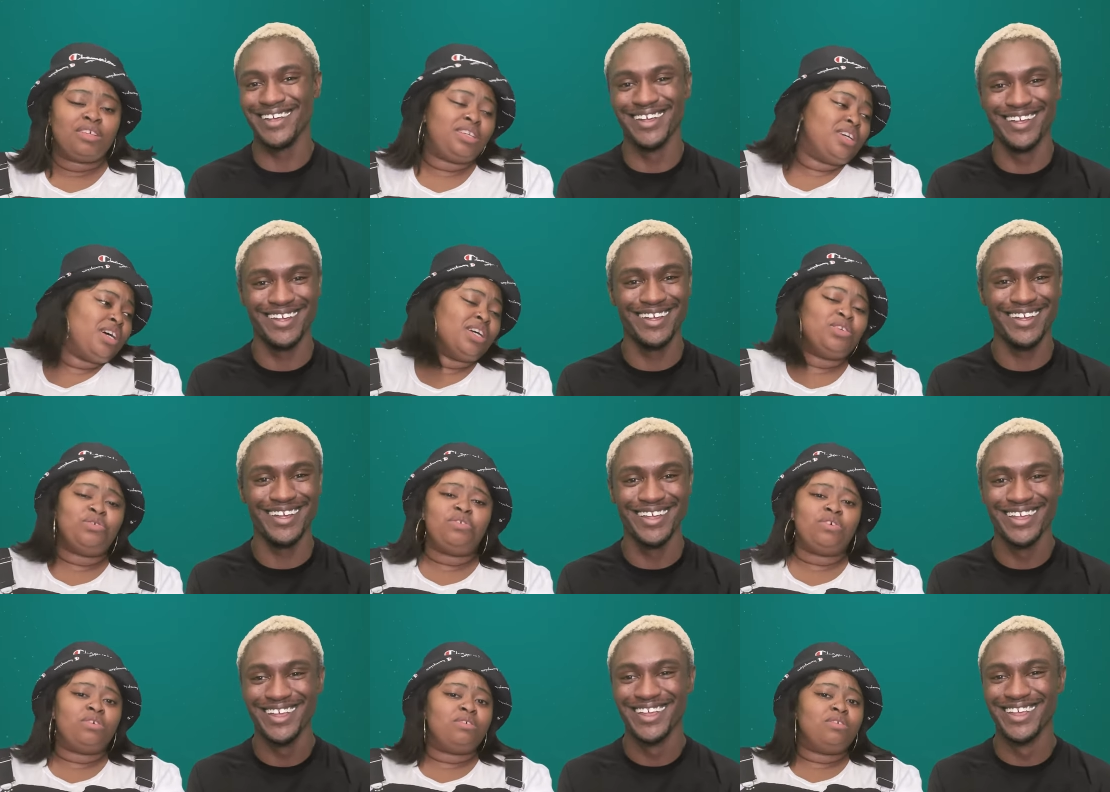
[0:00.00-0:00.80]
Speaker 1: yeah, you
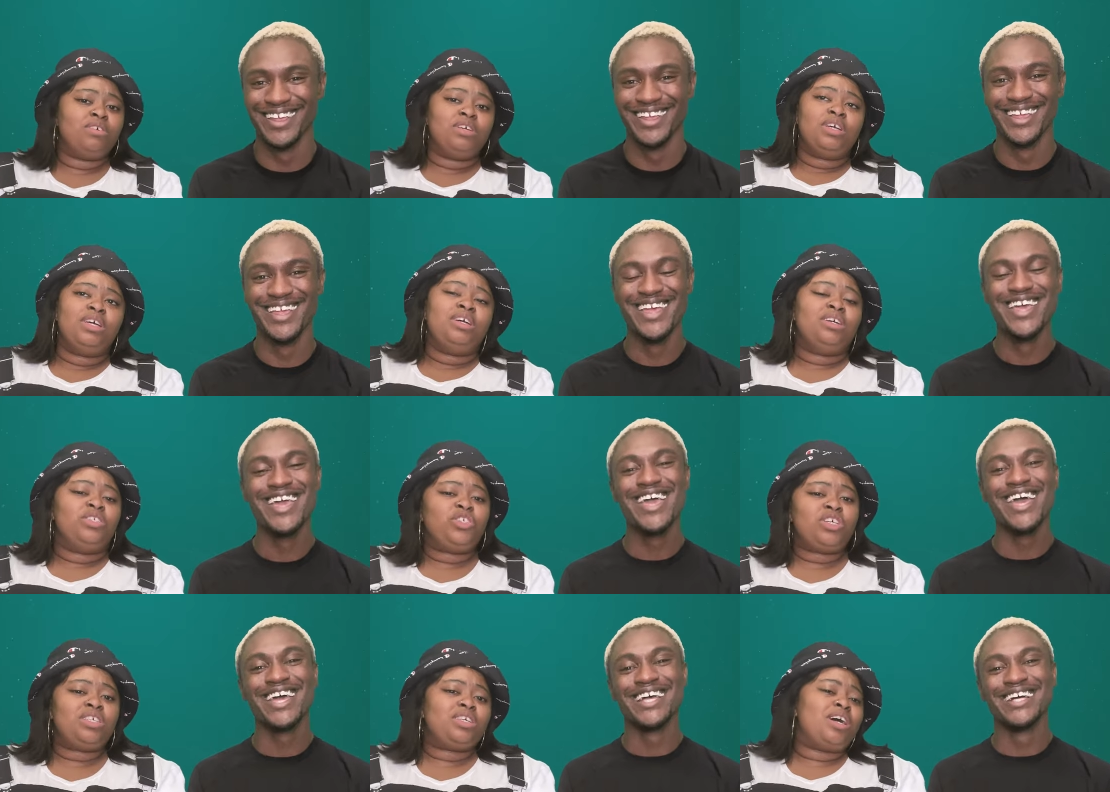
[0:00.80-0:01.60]
know,
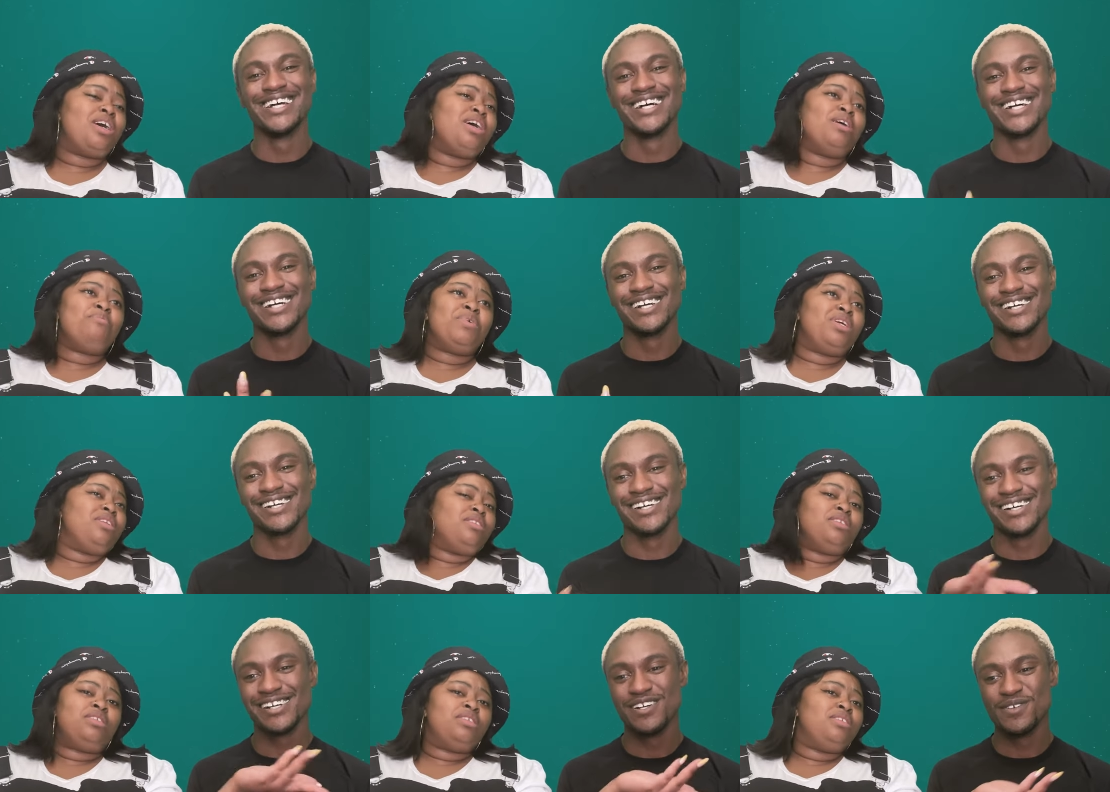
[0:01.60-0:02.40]
just come
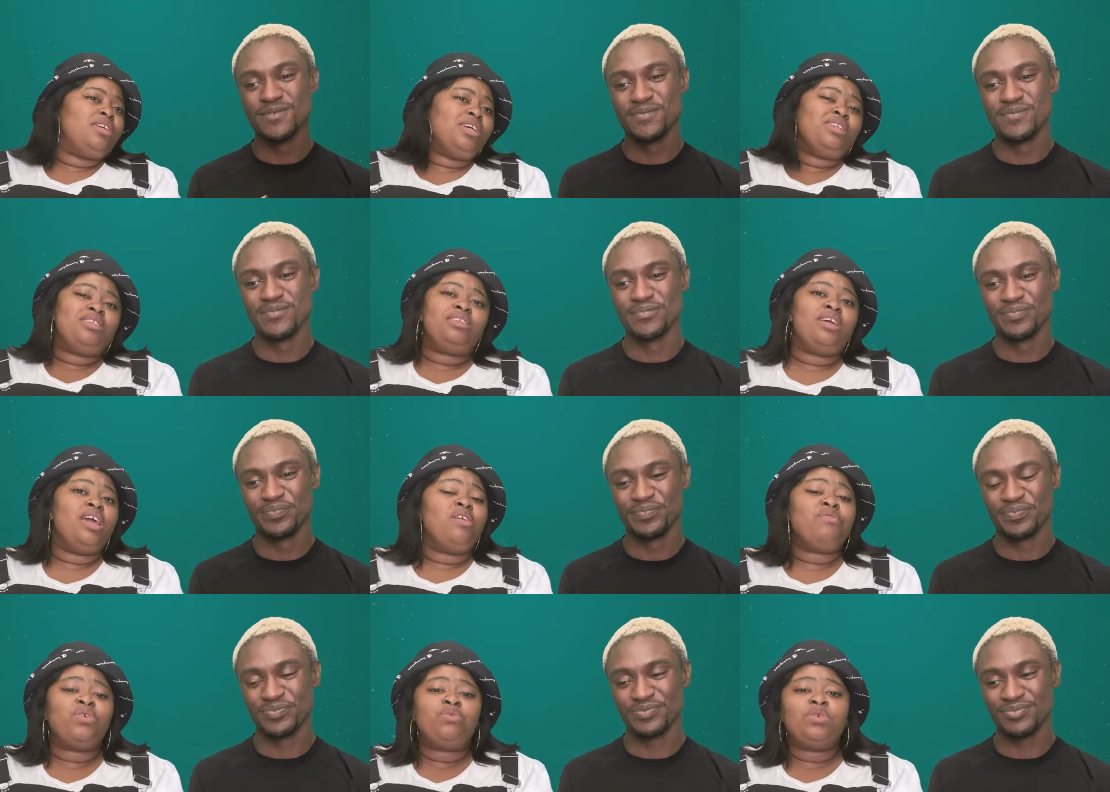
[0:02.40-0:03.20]
and and
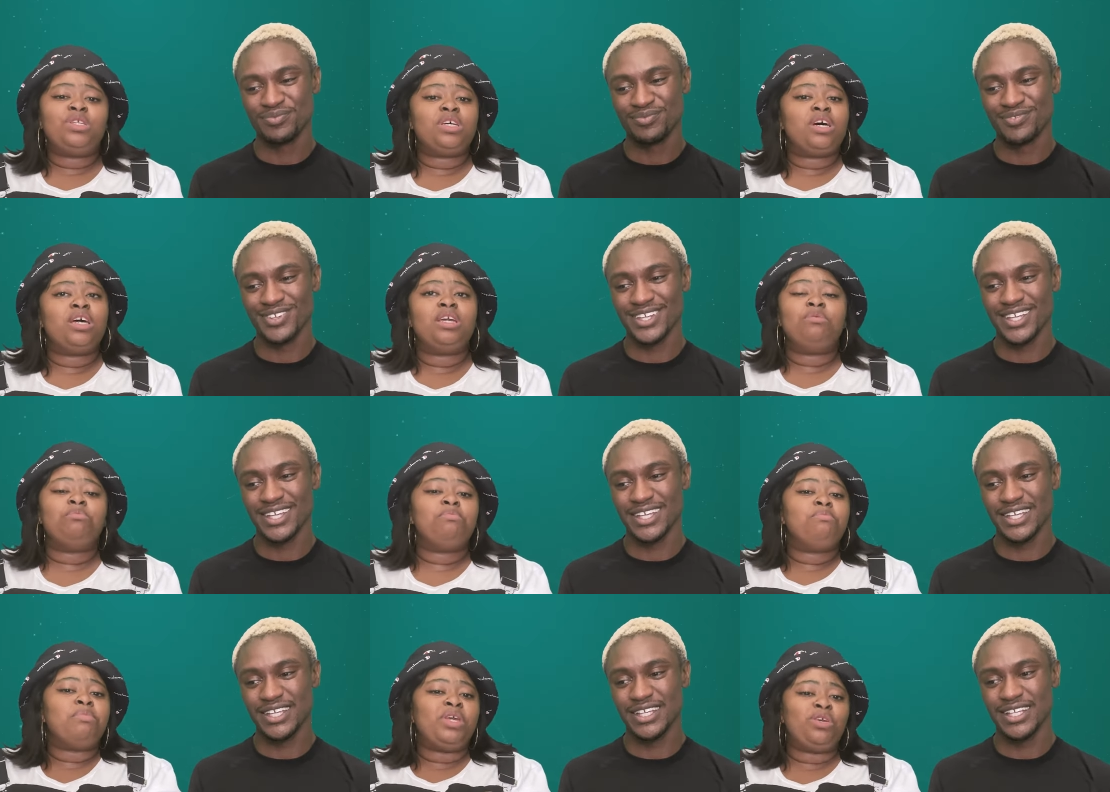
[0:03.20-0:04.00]
have a good
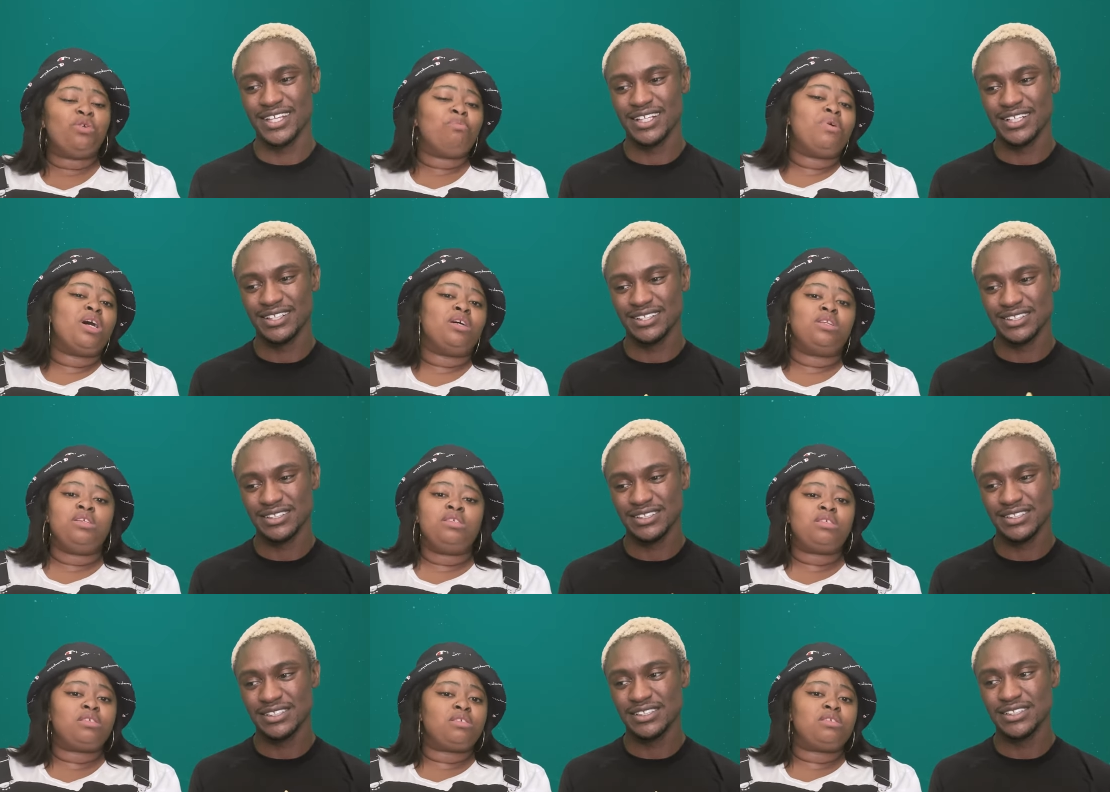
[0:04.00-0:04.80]
time, make your
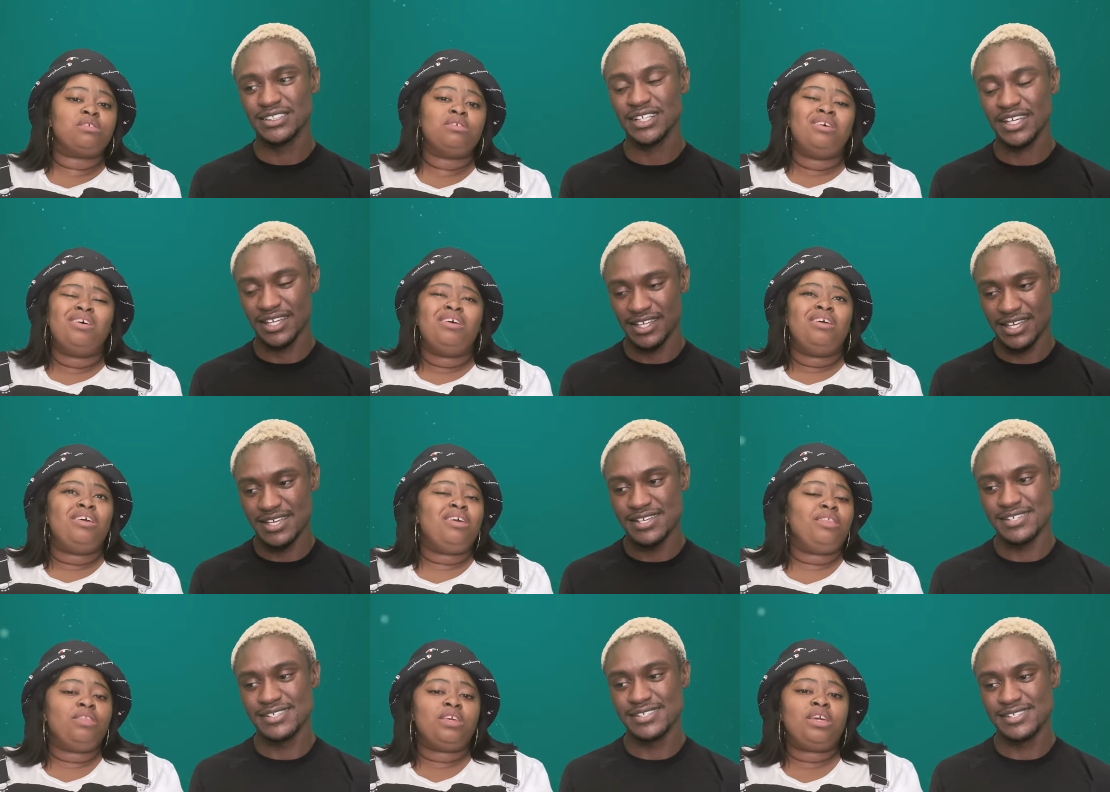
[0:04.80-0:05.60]
monies, yeah,
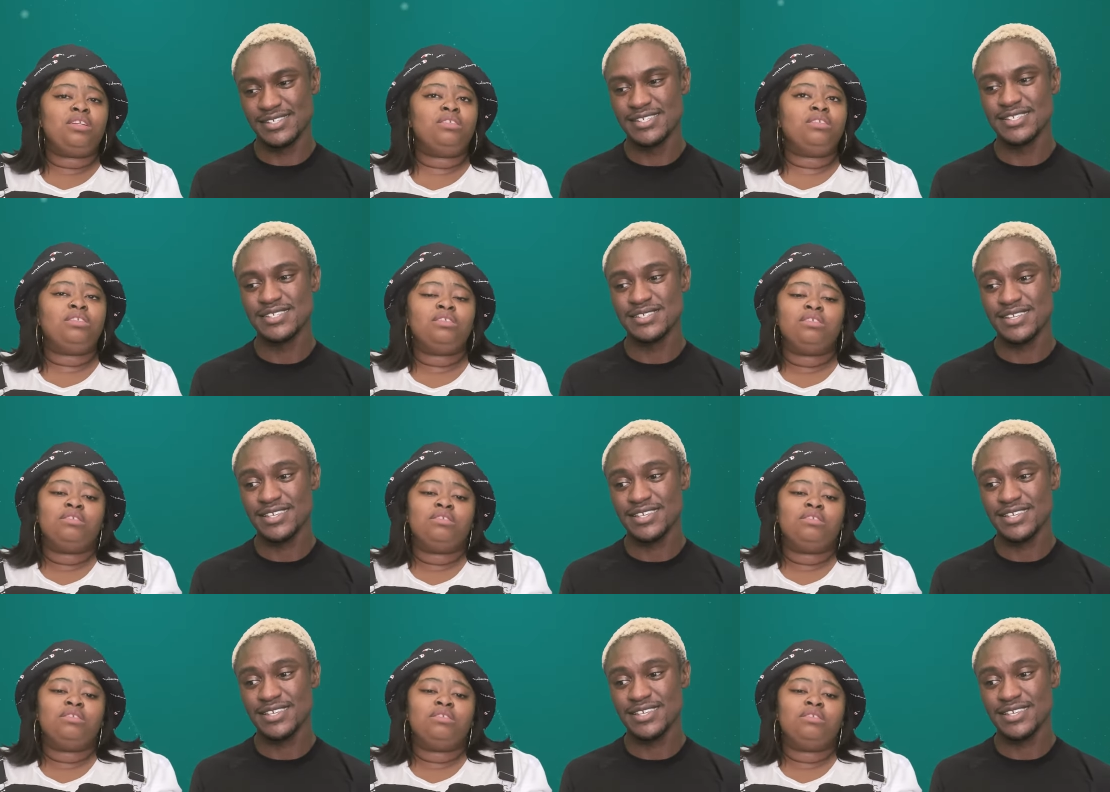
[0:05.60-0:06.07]
and then